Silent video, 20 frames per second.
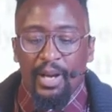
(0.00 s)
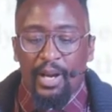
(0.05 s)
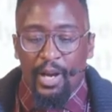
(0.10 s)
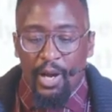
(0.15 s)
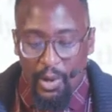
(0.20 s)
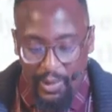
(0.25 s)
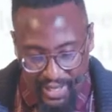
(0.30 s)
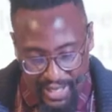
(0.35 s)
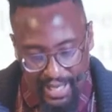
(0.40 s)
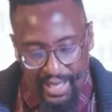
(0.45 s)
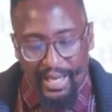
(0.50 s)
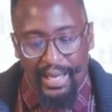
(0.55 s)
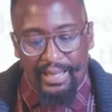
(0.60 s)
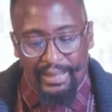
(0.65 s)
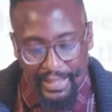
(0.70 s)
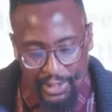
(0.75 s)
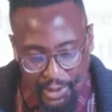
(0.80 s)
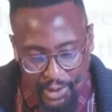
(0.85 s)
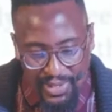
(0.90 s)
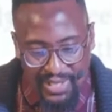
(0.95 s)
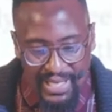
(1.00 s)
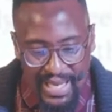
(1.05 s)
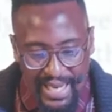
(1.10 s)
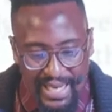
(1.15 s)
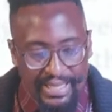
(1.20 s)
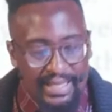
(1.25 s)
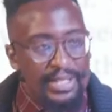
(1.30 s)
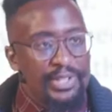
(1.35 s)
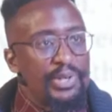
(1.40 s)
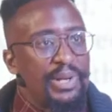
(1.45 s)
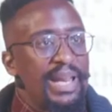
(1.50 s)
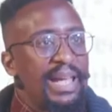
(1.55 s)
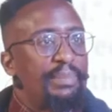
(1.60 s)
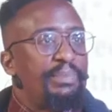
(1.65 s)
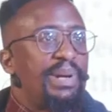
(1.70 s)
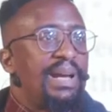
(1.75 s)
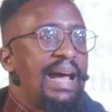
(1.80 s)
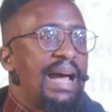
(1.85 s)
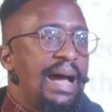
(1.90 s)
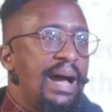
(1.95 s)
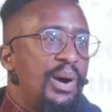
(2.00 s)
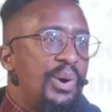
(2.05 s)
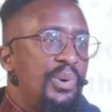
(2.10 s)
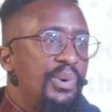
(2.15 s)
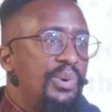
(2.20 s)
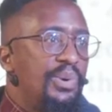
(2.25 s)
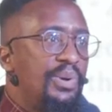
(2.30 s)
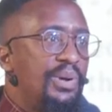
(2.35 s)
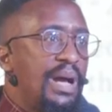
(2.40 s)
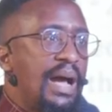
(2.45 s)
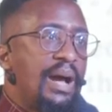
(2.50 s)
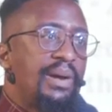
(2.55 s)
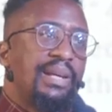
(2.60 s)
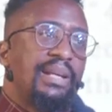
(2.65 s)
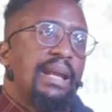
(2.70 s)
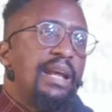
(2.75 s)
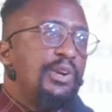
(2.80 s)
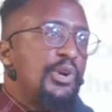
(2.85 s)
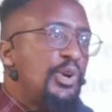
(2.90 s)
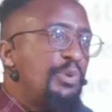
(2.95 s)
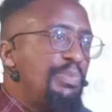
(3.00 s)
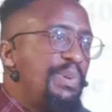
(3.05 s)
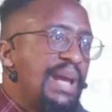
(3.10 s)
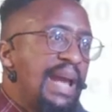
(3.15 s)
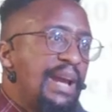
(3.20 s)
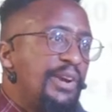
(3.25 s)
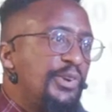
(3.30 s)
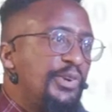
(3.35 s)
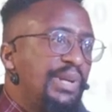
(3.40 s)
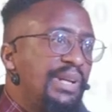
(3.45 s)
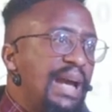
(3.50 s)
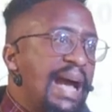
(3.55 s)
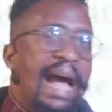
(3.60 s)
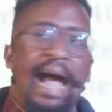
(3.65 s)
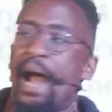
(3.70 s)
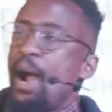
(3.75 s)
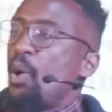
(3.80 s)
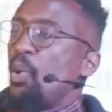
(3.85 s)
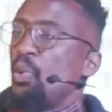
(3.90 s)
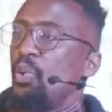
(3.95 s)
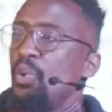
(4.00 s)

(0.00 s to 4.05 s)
Okay. And then you say it and you're like, but how? How can I not be angry? How?